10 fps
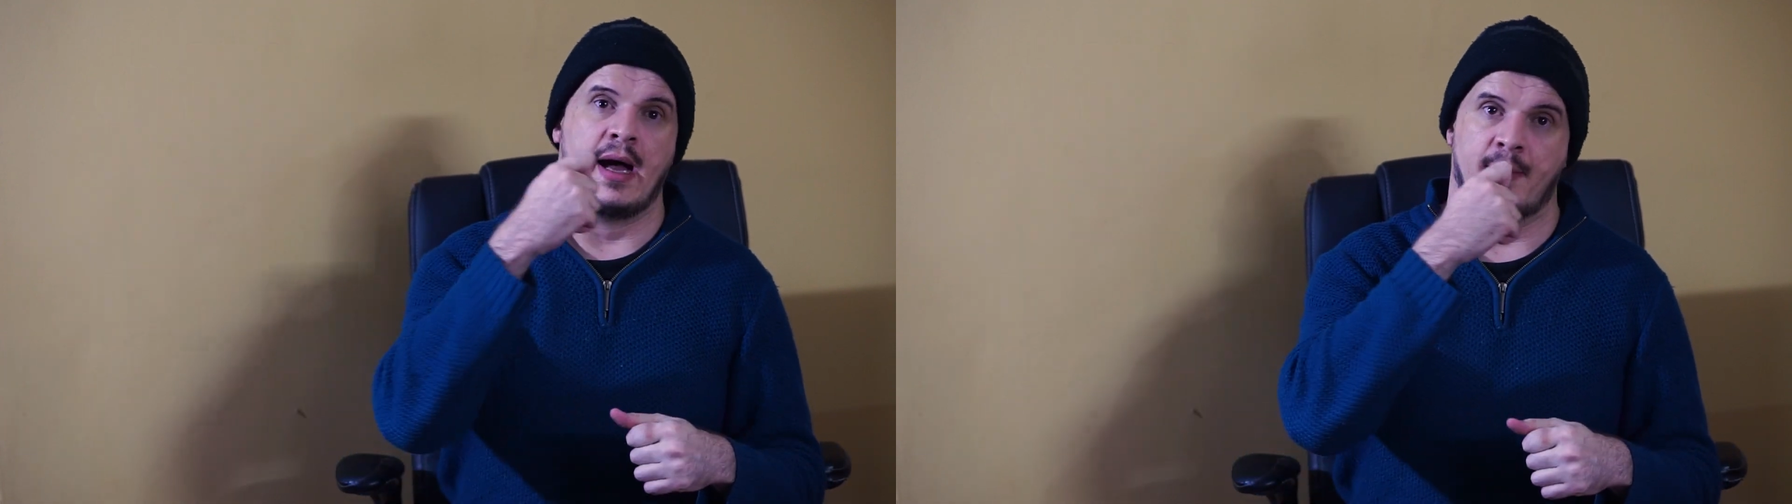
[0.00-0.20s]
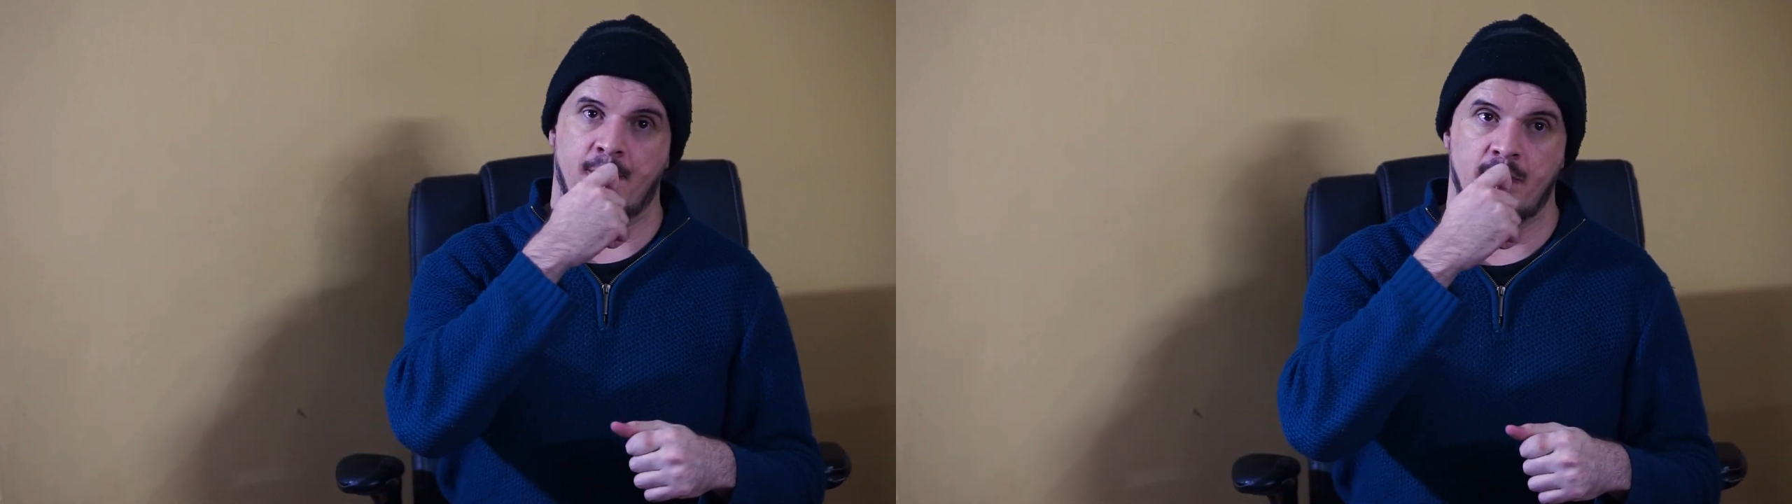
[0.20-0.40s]

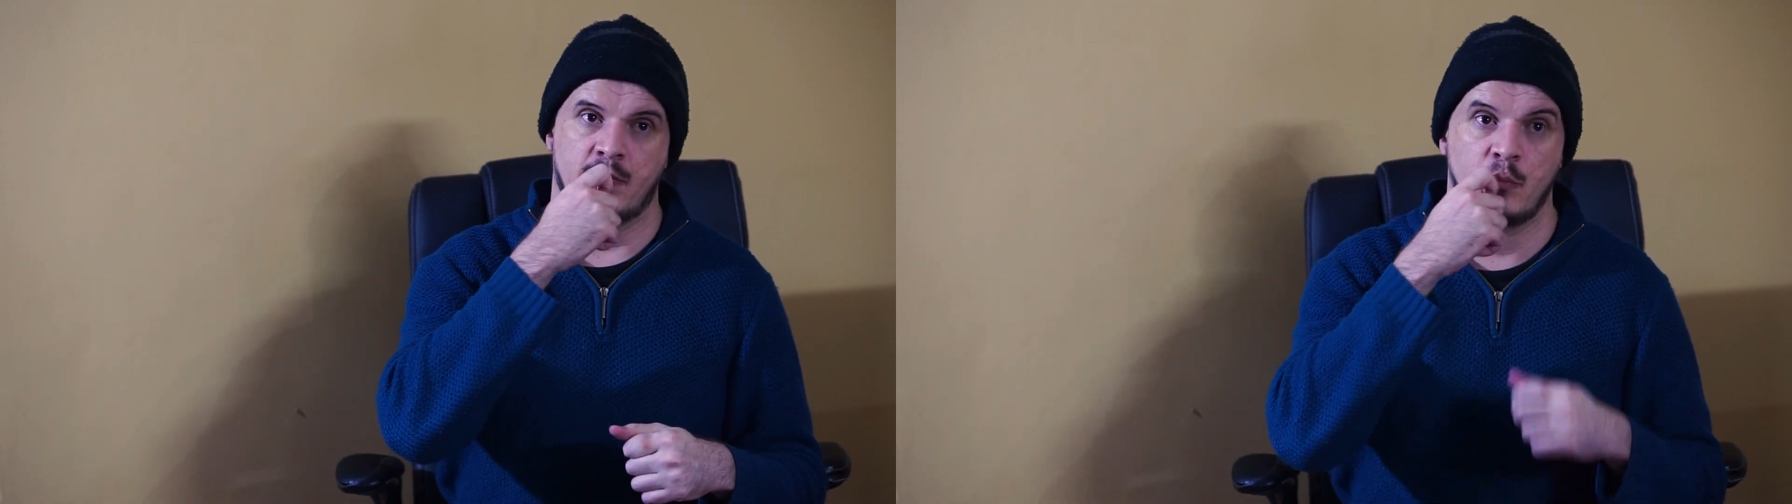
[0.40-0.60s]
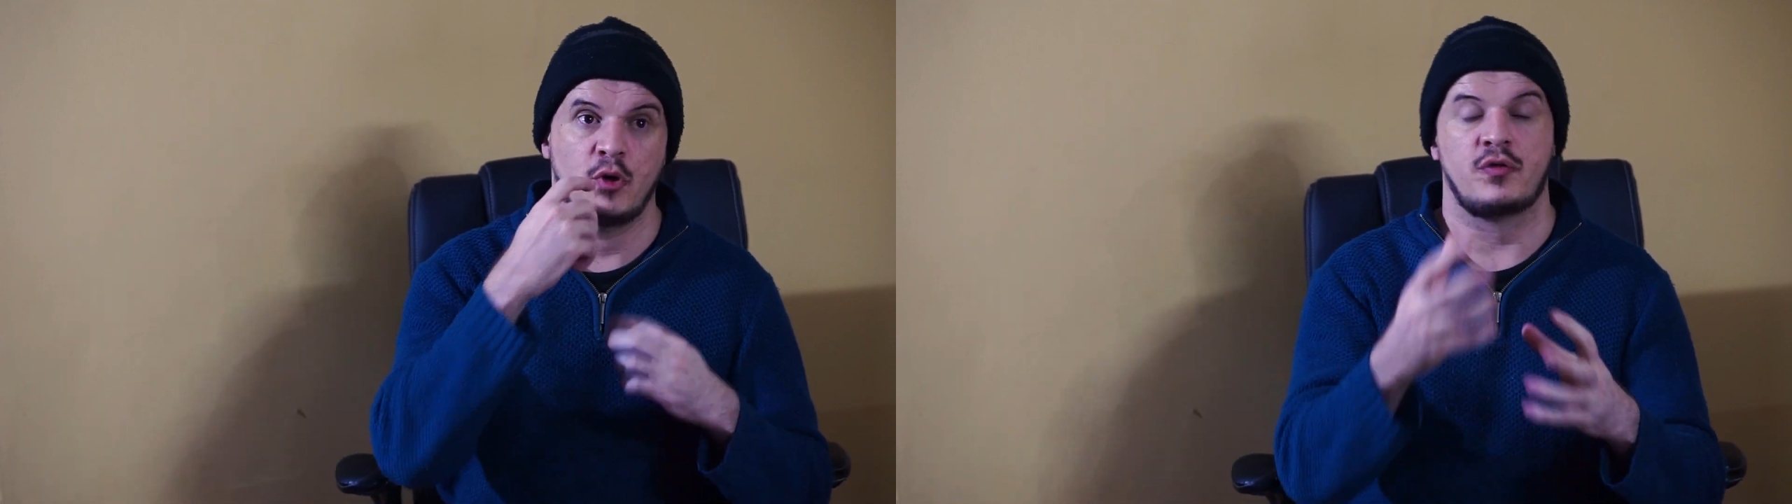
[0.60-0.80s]

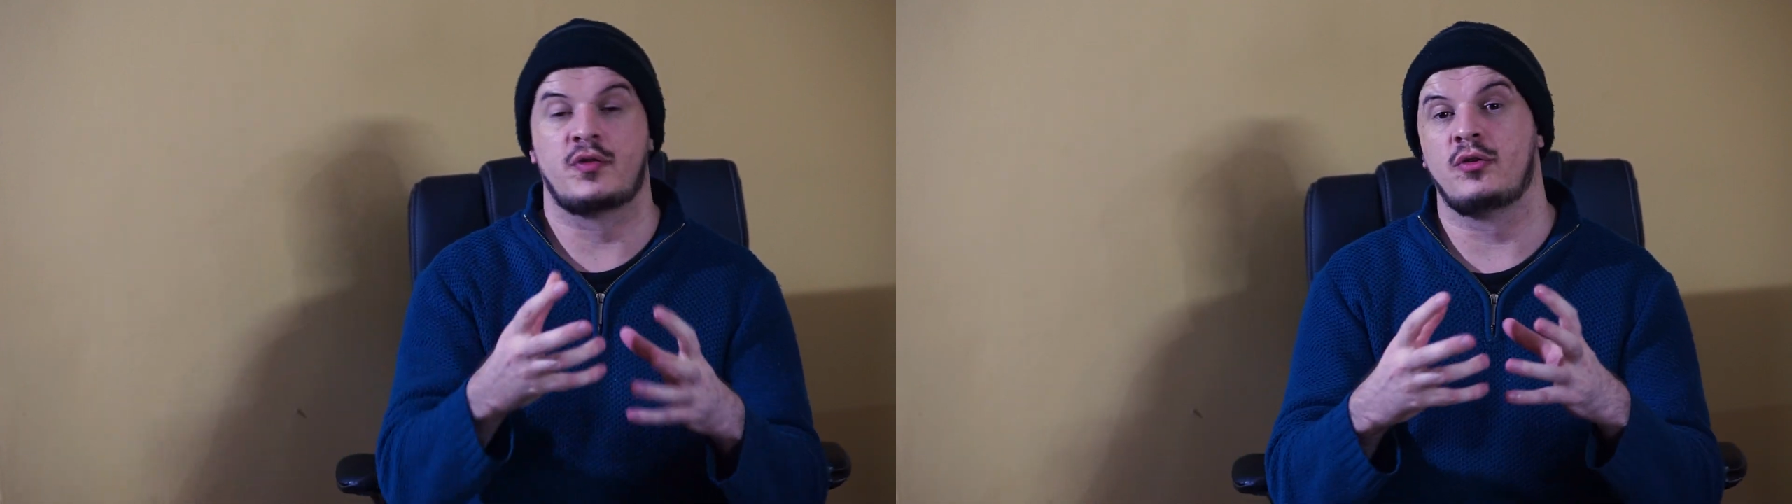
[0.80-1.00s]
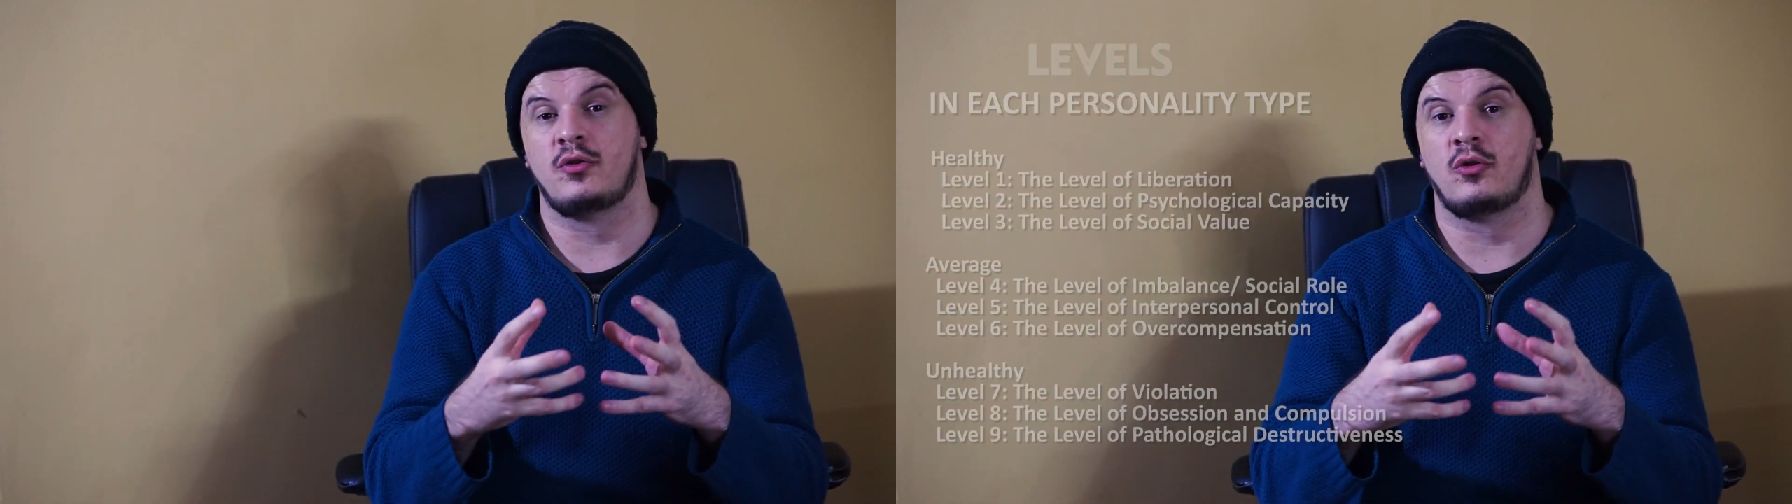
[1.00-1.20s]
move
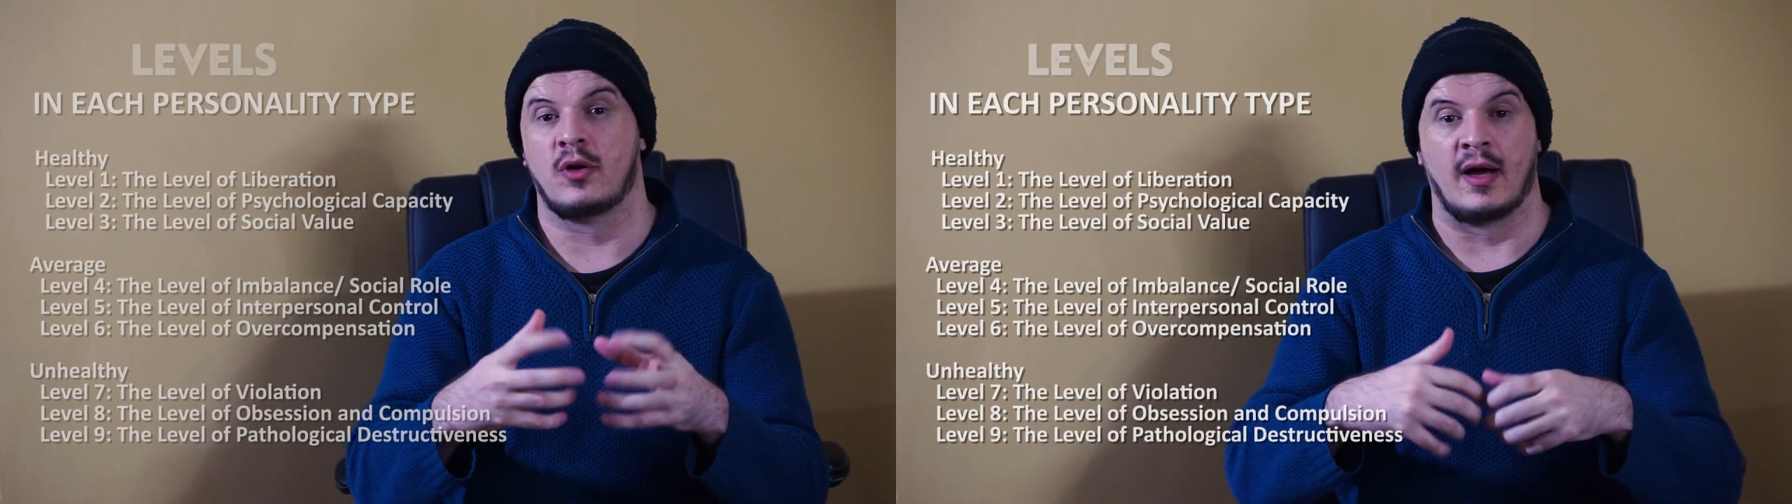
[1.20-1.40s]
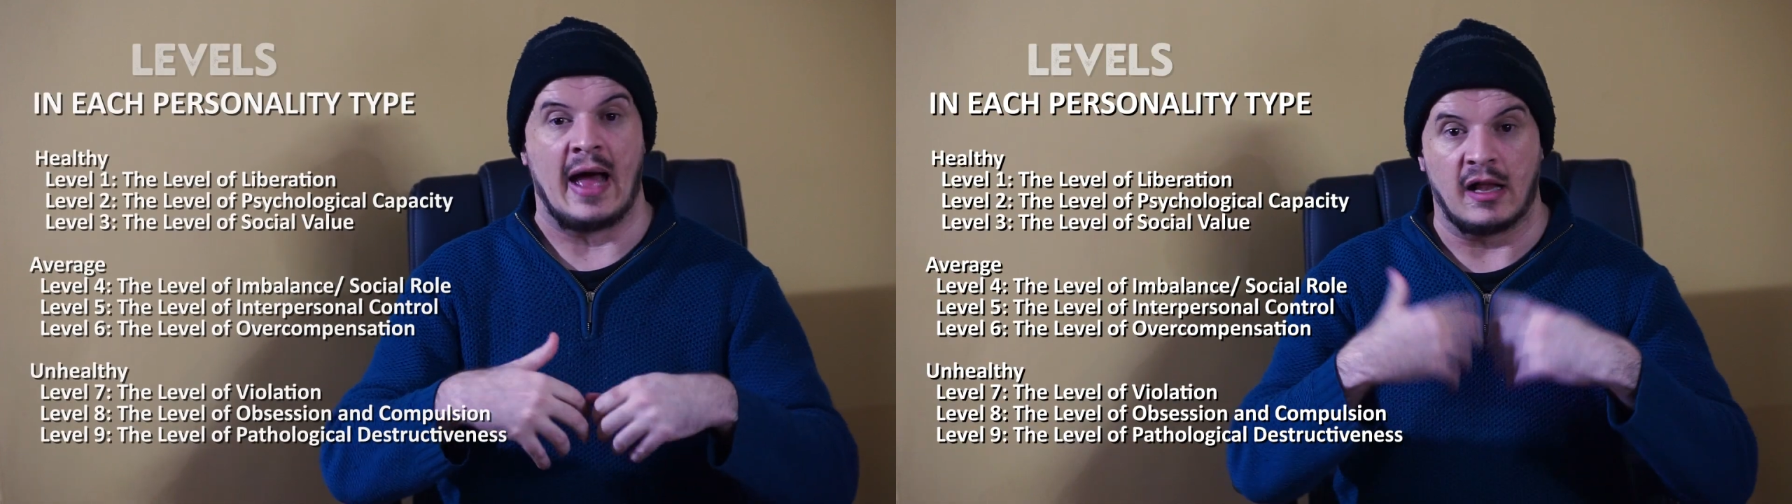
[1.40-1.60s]
to
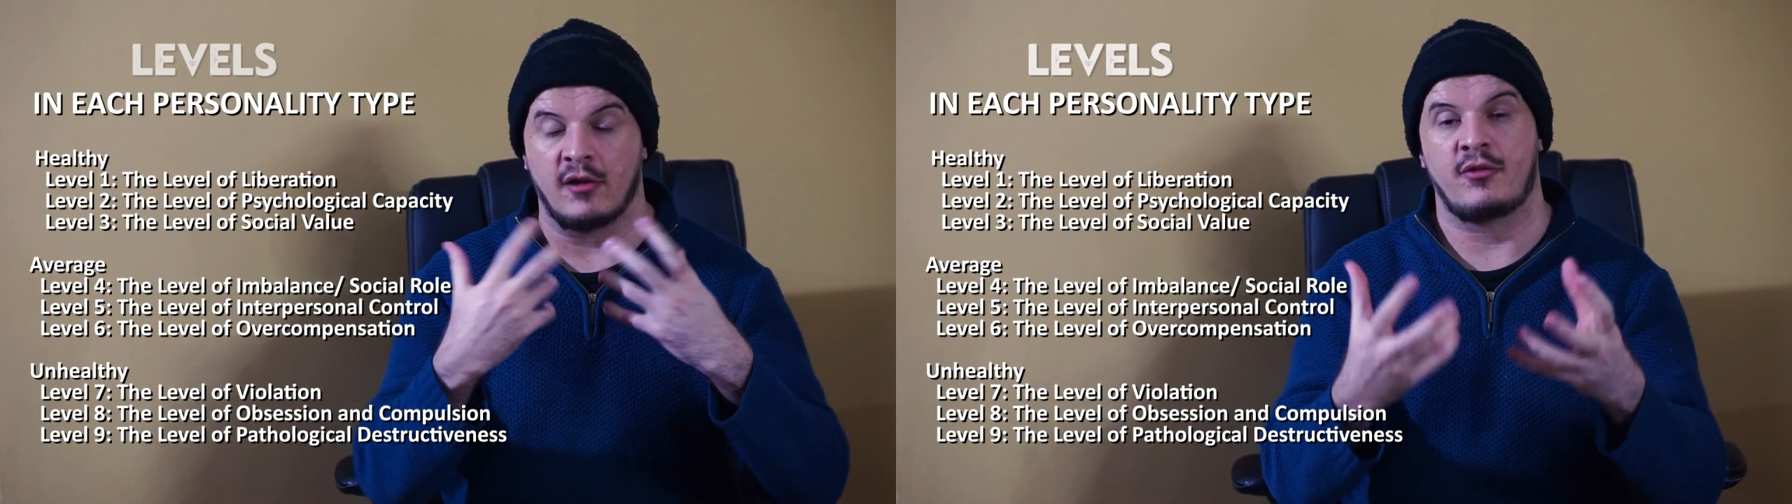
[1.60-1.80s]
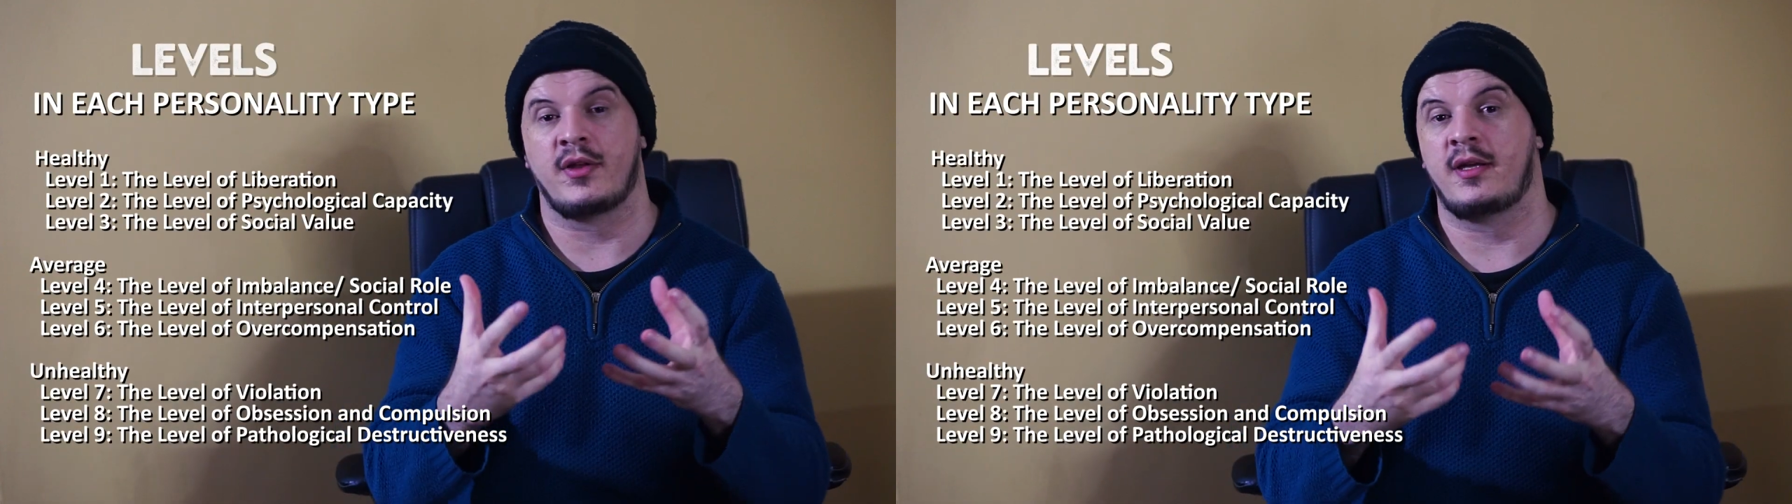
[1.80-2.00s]
a
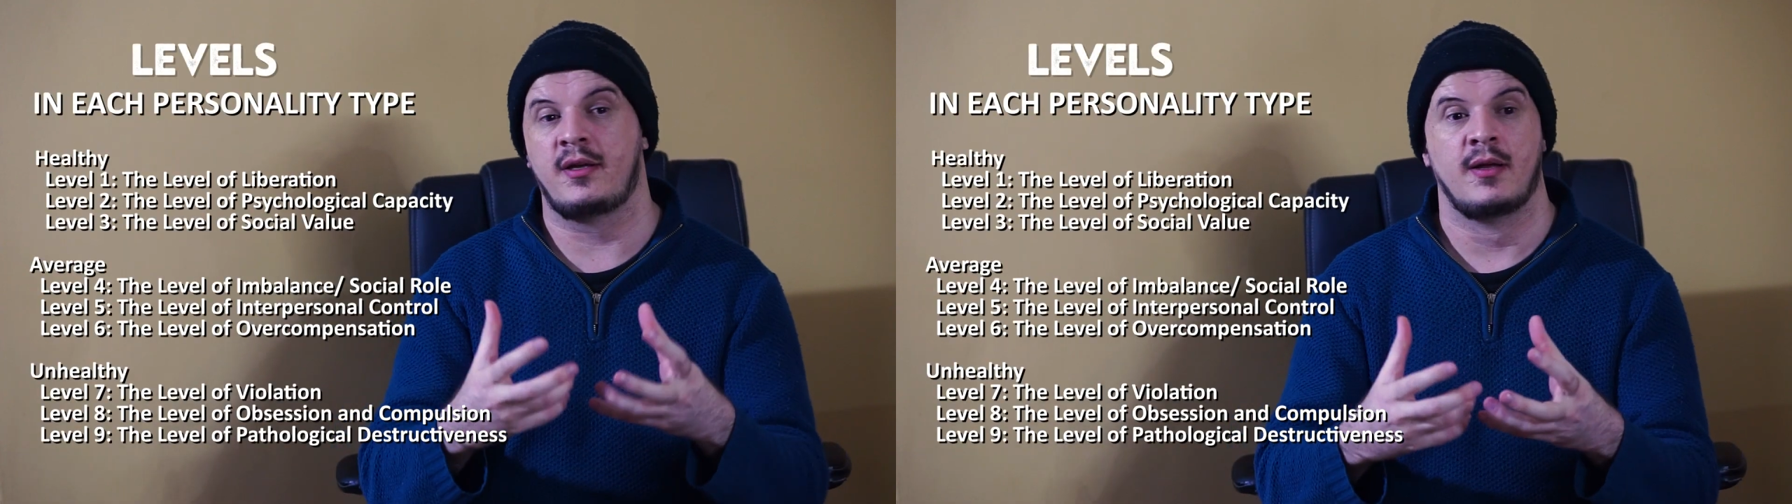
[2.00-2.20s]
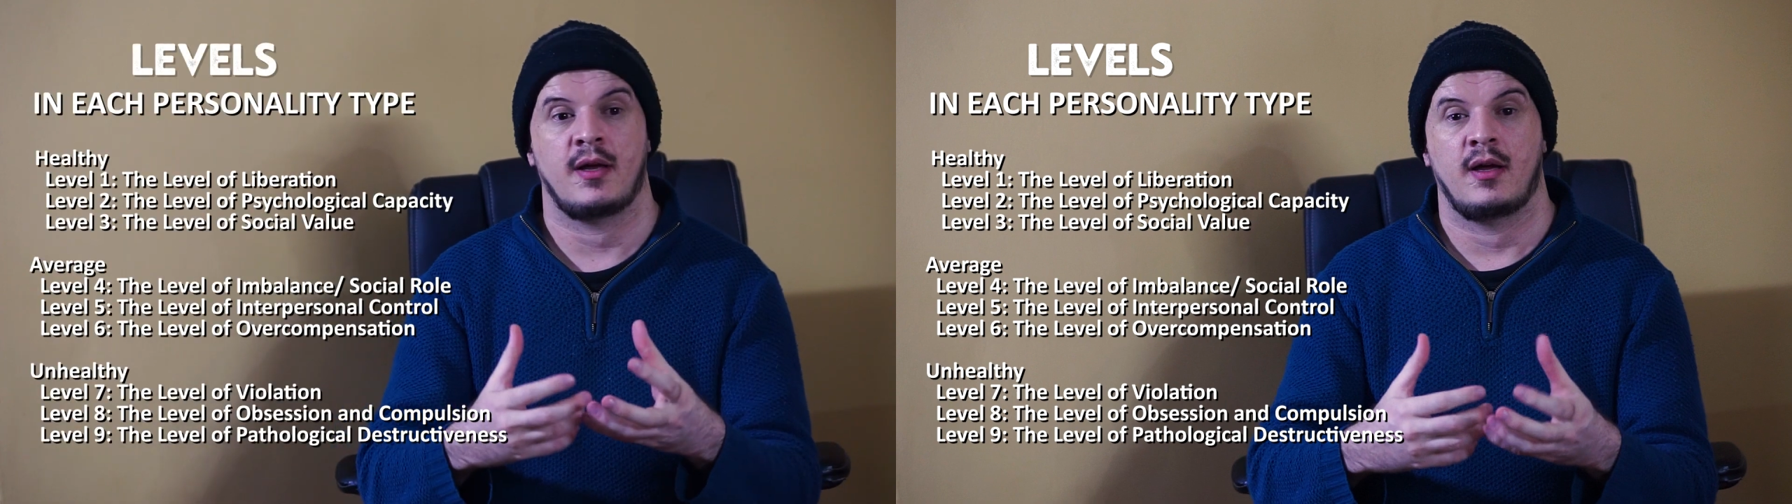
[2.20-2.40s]
healthy